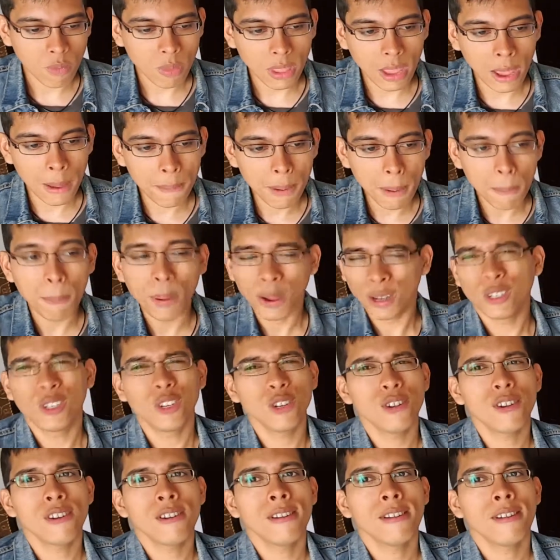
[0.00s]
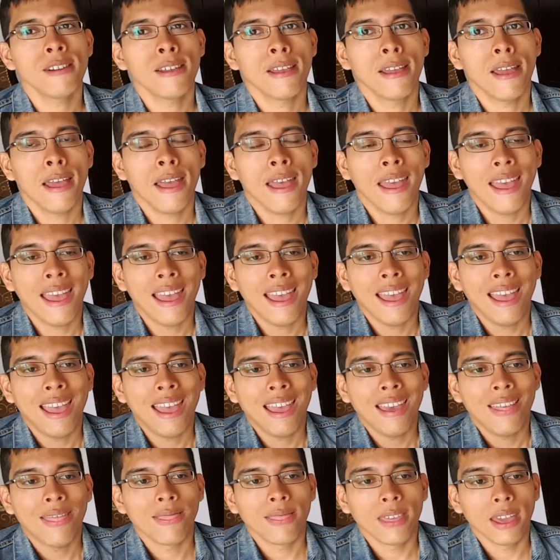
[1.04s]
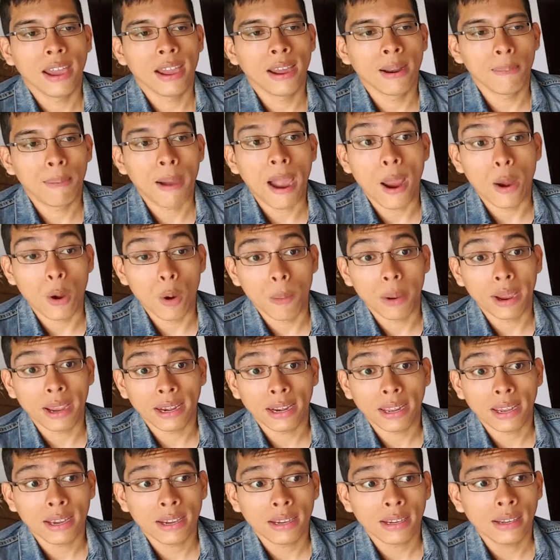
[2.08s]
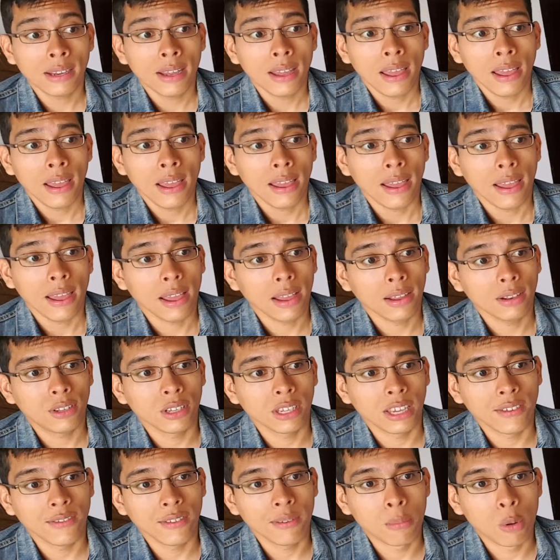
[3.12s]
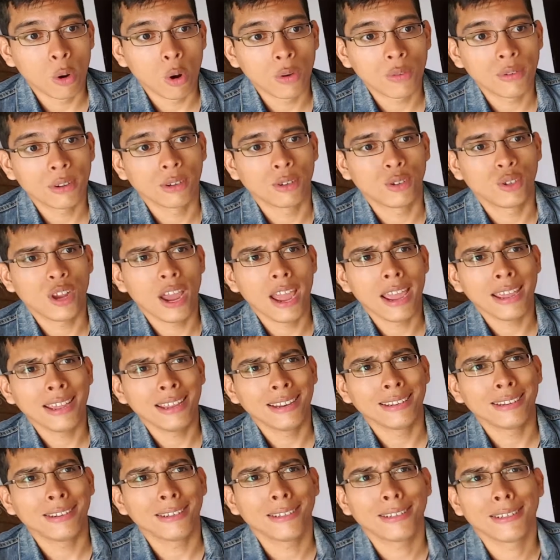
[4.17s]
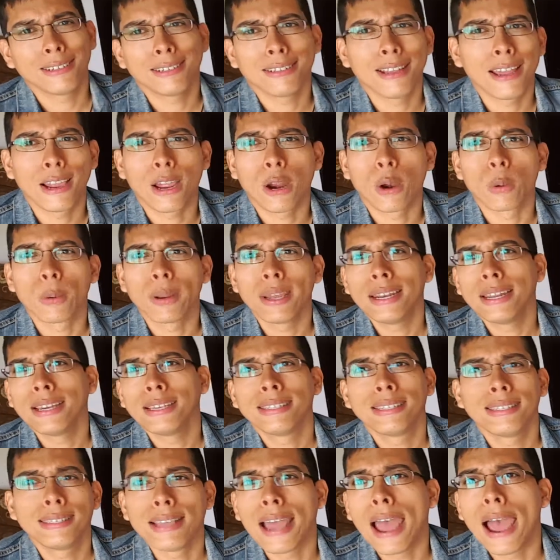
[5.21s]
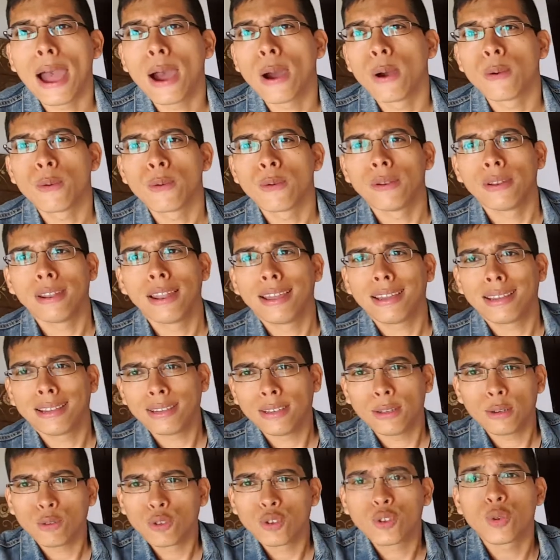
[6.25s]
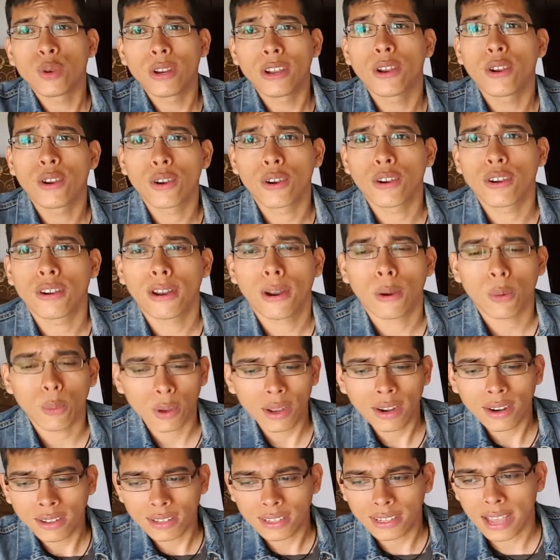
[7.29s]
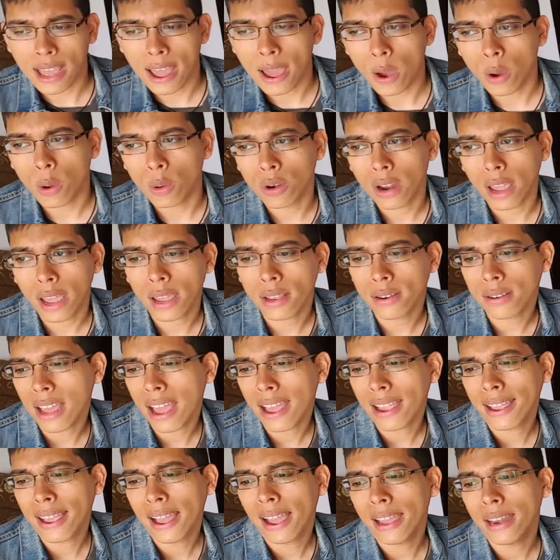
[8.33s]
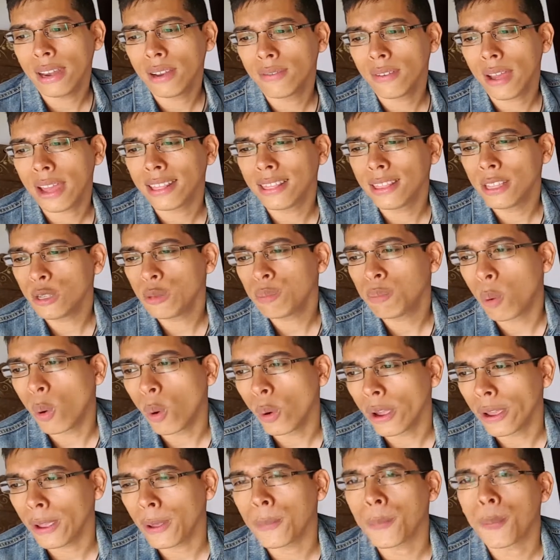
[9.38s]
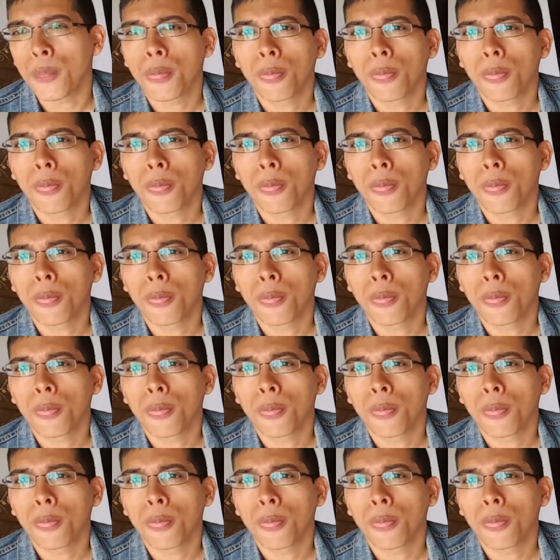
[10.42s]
a bit punchier than Pyromania to give it more of a giant, like, arena sound, like, you know, triggered arena sound. And I kind of, at this point